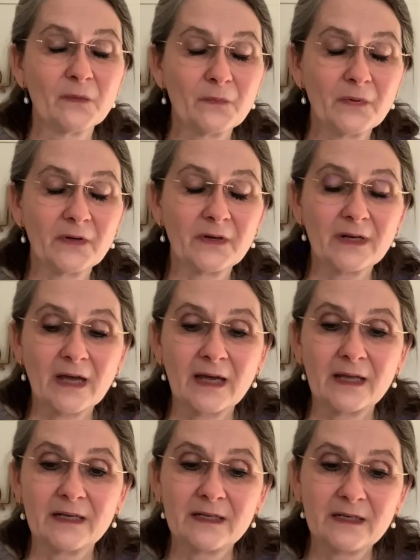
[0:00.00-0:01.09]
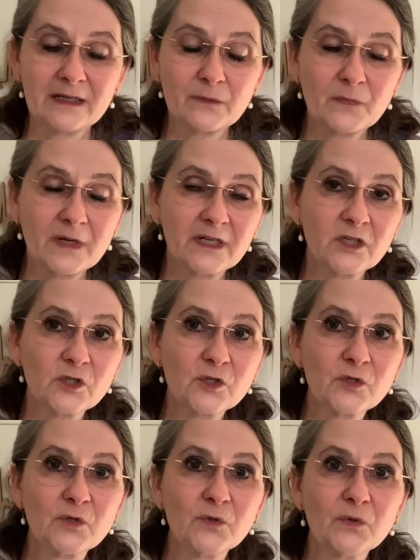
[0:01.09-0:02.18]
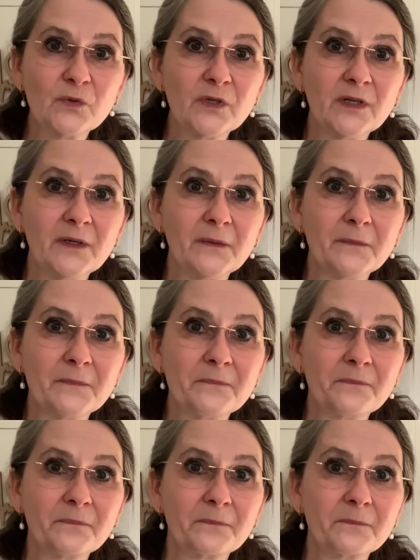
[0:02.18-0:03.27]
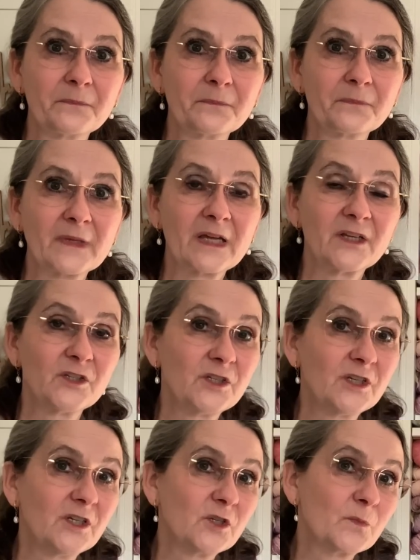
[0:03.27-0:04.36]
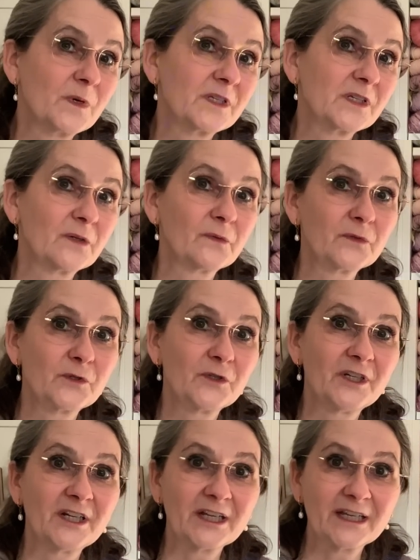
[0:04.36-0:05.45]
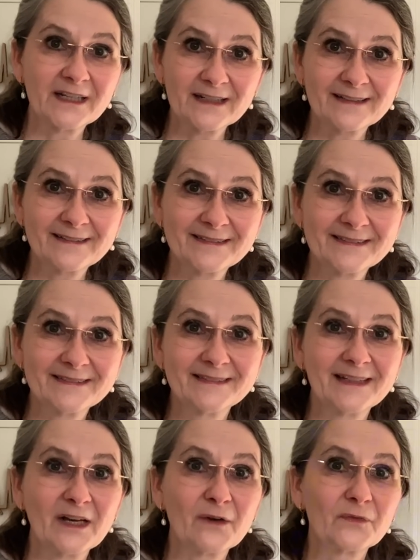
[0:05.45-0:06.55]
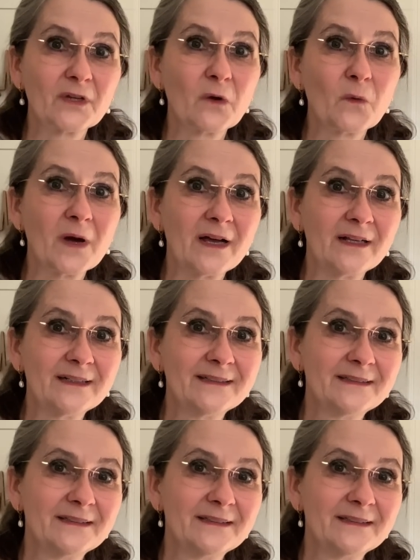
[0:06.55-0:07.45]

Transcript: But I did manage to teach myself to knit again after a while.